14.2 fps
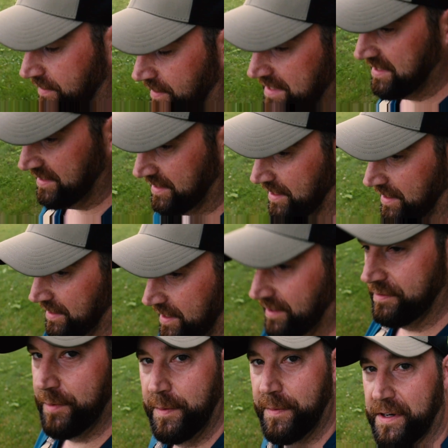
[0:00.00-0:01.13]
Why hasn't it gone
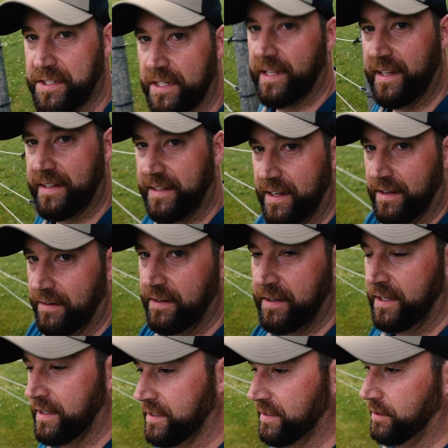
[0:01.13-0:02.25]
off? Maybe I should let down
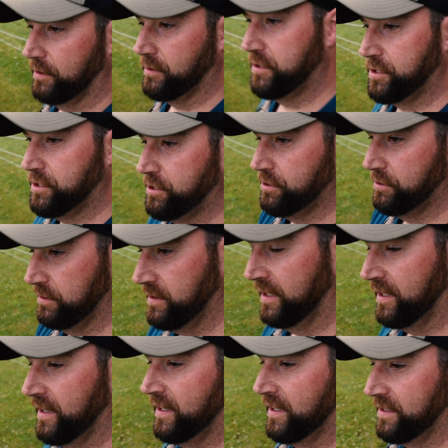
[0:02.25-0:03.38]
and I'll just shoot,
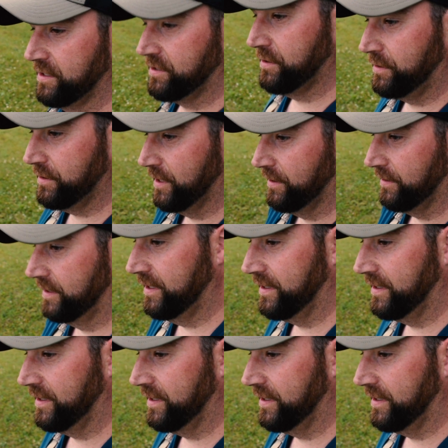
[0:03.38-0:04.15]
just hold out.